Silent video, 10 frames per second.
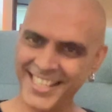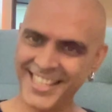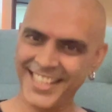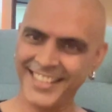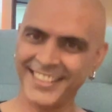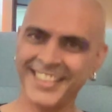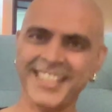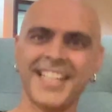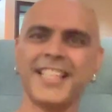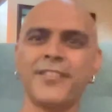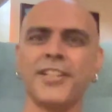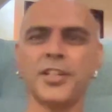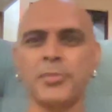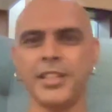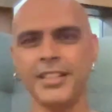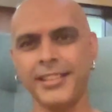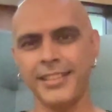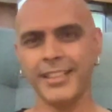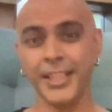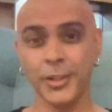Guys, this is Rajiv Lakshman,
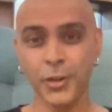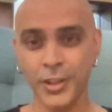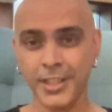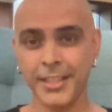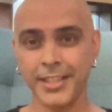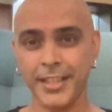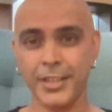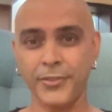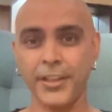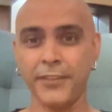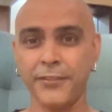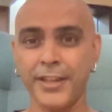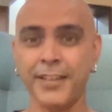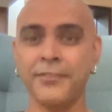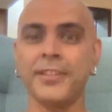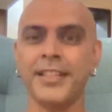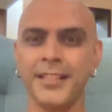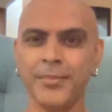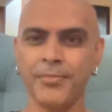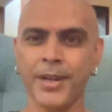e-commerce class of 95,
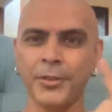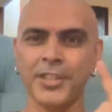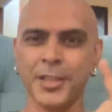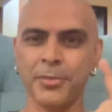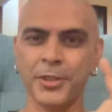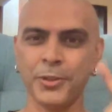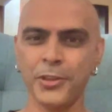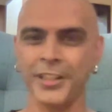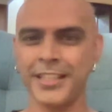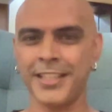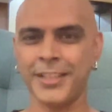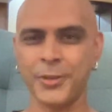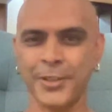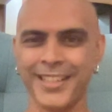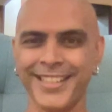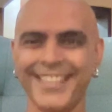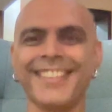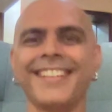proud Deshbandhu College student.